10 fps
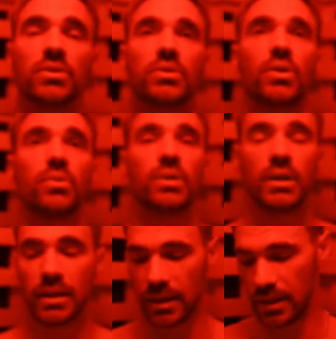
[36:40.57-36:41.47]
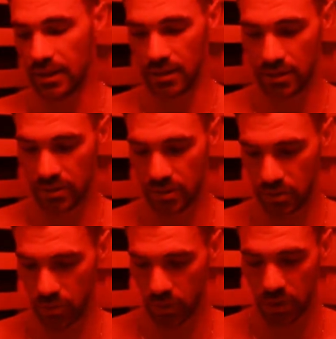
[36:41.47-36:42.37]
or so, and
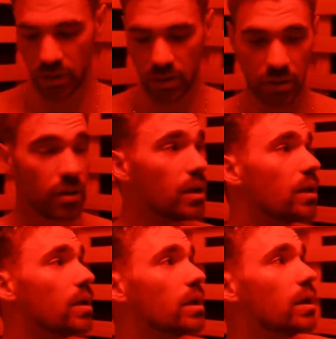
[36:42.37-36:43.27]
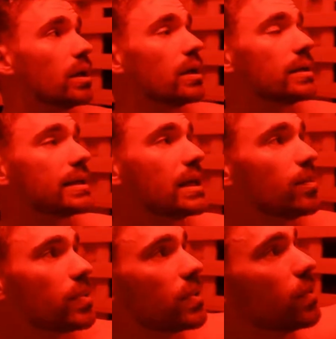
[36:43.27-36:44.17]
we're gonna kick